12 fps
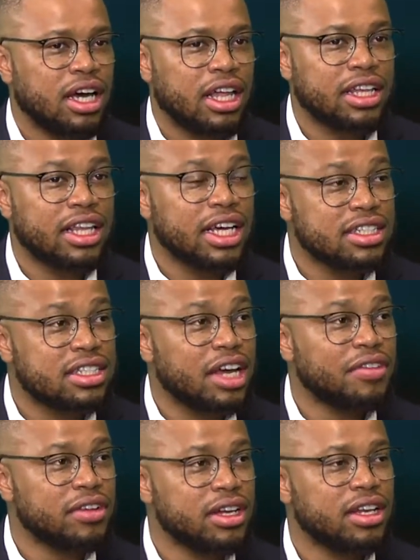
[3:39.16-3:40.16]
I think there is
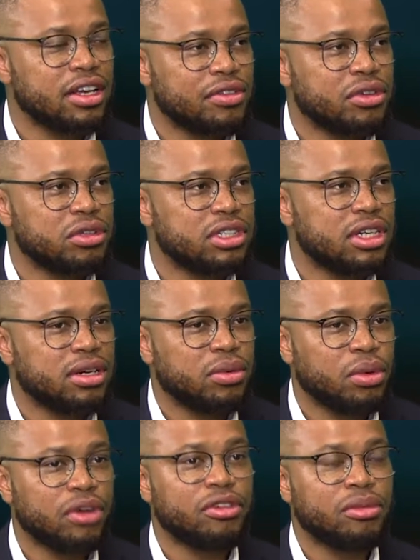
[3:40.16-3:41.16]
definitely a future.
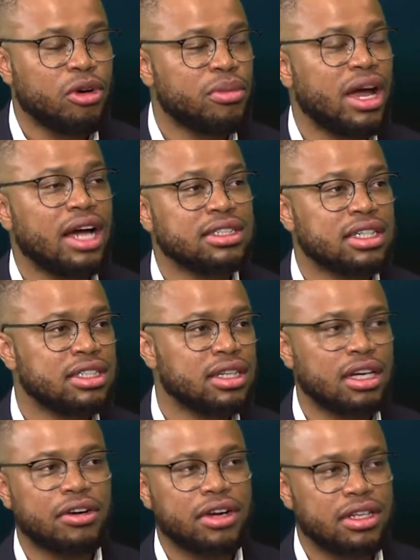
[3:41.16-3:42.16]
Work from home has
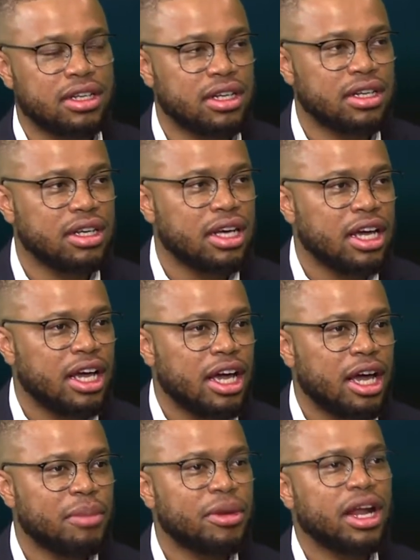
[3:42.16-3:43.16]
accelerated it,
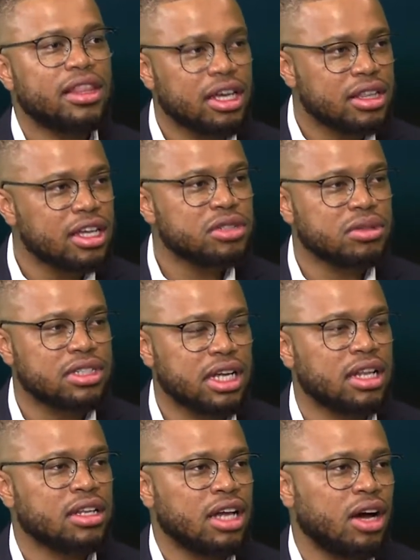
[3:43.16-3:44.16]
but I think things will
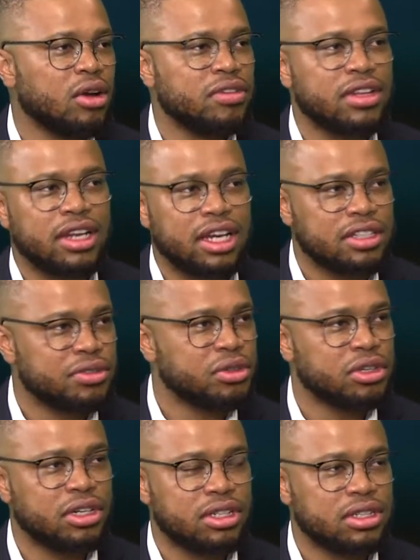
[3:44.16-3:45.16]
settle down over the next few
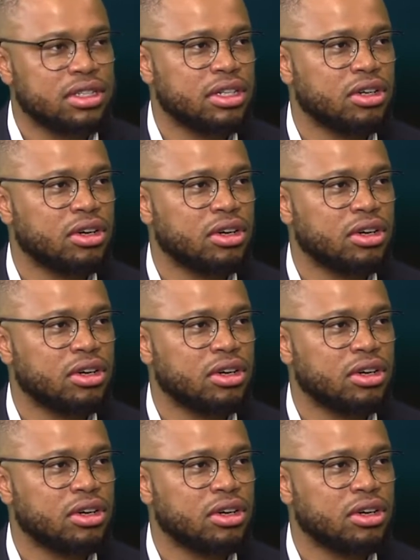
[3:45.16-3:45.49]
years.